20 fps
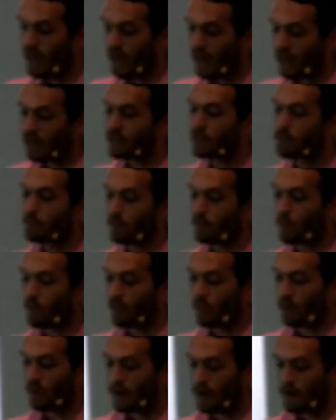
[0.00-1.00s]
explored.
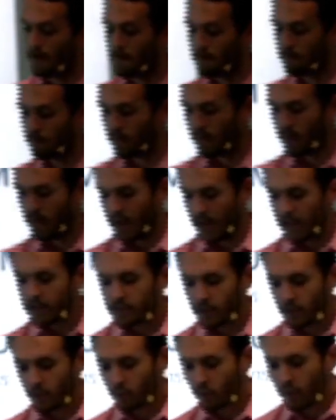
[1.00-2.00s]
And so
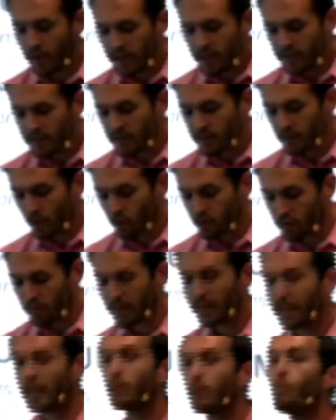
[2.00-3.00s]
the reasons
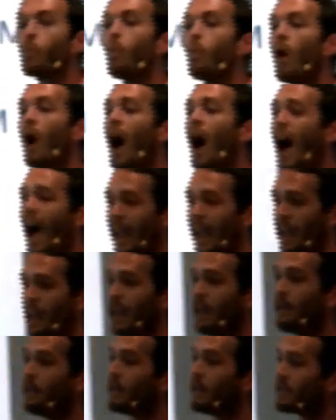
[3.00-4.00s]
ultimately why,
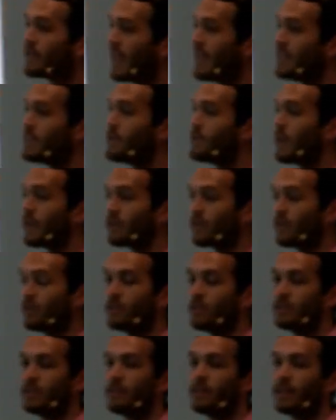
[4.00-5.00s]
in this case of
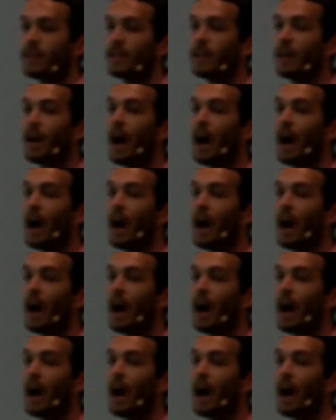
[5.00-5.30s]
exclusivity,